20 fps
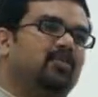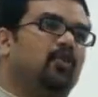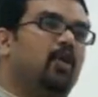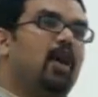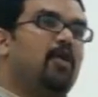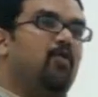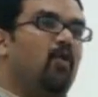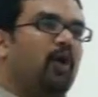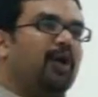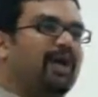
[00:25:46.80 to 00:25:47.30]
So
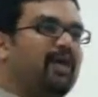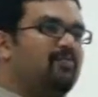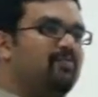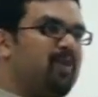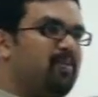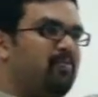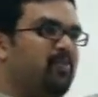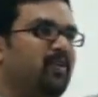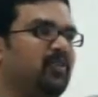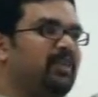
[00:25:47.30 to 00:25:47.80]
what I am
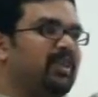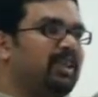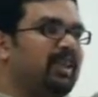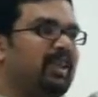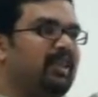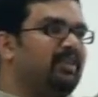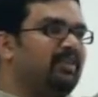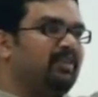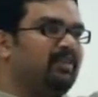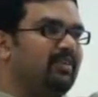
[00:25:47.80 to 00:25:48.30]
proposing
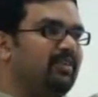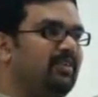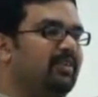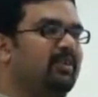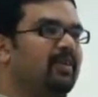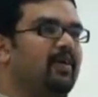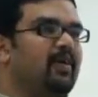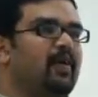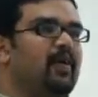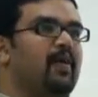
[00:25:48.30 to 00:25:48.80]
is,
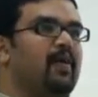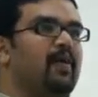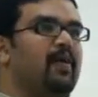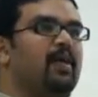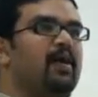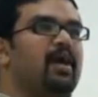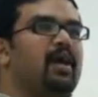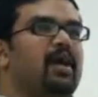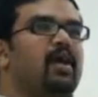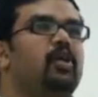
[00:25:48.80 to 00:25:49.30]

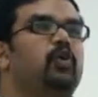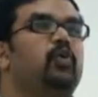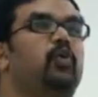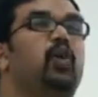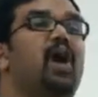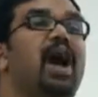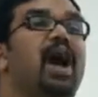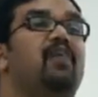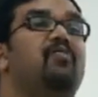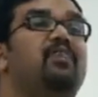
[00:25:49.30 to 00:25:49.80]
you
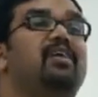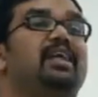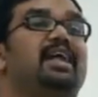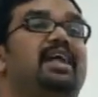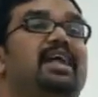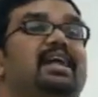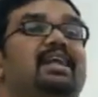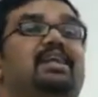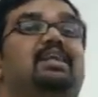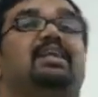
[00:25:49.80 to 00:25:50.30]
have an
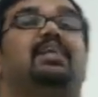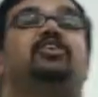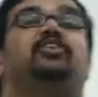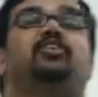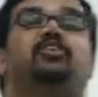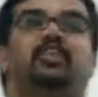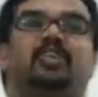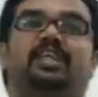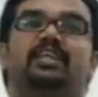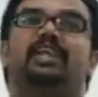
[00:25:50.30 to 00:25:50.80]

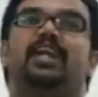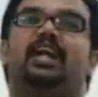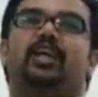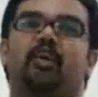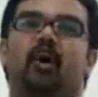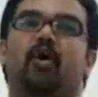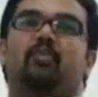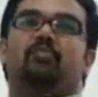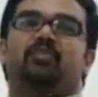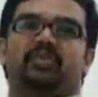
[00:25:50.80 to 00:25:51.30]
interest in
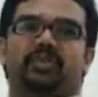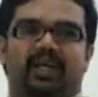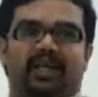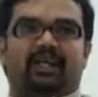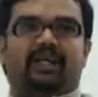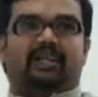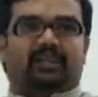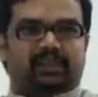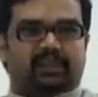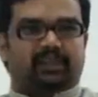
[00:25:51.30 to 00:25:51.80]
that
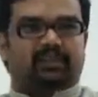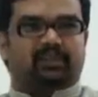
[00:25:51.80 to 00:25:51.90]
object.